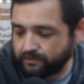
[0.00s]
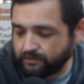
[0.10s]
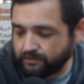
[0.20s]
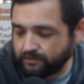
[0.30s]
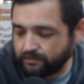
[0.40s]

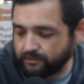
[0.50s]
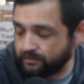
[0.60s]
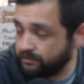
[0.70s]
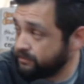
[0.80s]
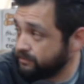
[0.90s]

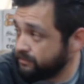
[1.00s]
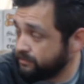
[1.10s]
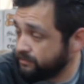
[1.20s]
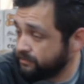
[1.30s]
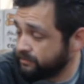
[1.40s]

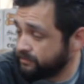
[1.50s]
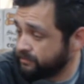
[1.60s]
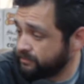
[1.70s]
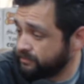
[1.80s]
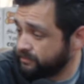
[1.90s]

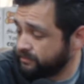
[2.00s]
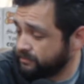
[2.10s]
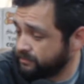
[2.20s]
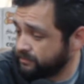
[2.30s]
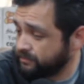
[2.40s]

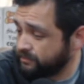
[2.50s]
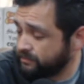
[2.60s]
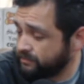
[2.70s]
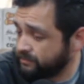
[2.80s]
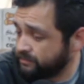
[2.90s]

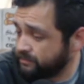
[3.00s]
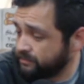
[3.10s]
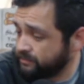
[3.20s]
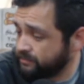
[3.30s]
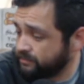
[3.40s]

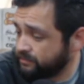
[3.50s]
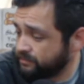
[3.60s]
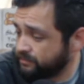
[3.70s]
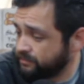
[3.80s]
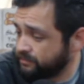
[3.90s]

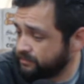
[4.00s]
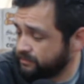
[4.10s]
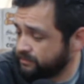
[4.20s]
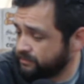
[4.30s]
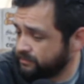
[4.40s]

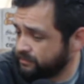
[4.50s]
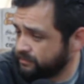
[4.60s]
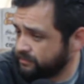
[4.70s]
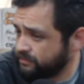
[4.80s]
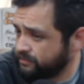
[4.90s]

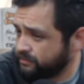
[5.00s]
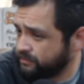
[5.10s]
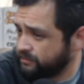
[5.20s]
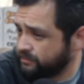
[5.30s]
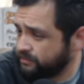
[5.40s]

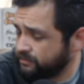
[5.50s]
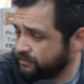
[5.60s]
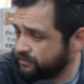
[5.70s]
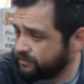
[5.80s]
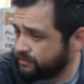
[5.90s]

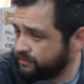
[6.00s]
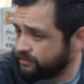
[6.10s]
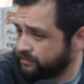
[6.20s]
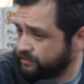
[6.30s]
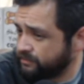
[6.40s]

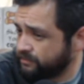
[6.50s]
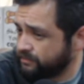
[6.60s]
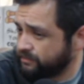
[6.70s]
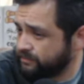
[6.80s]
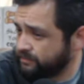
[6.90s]

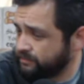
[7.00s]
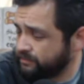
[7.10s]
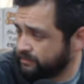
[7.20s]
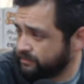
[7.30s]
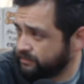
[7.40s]

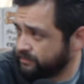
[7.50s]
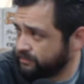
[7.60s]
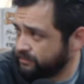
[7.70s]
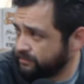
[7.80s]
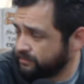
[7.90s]
The person shown says nothing.